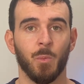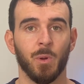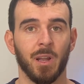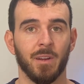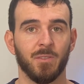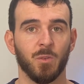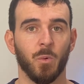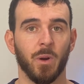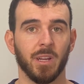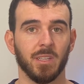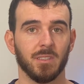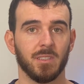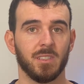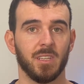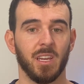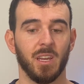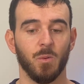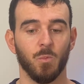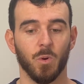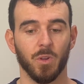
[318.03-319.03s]
We'll have to wait and
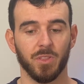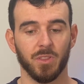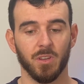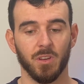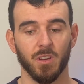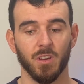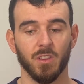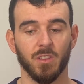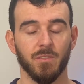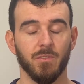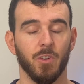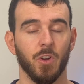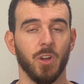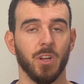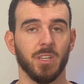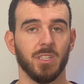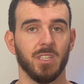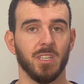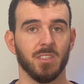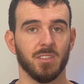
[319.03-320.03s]
see what the
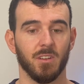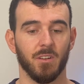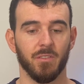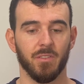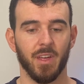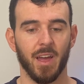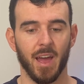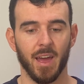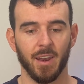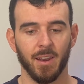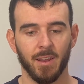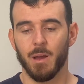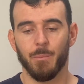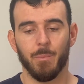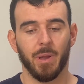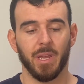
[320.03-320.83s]
verdict is of that.